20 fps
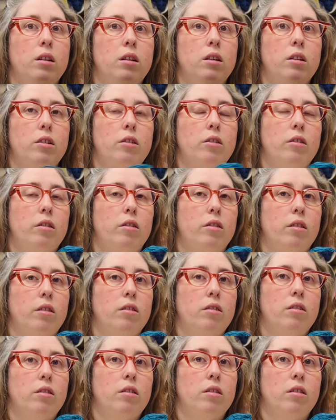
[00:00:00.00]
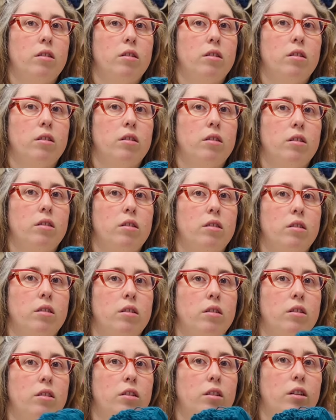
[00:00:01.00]
You don't know, do you?
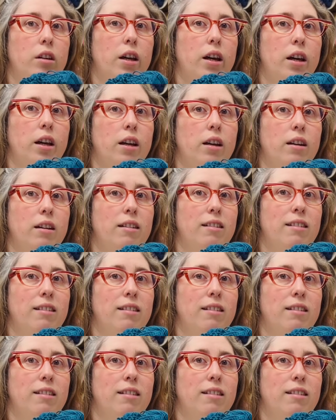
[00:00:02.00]
You don't care.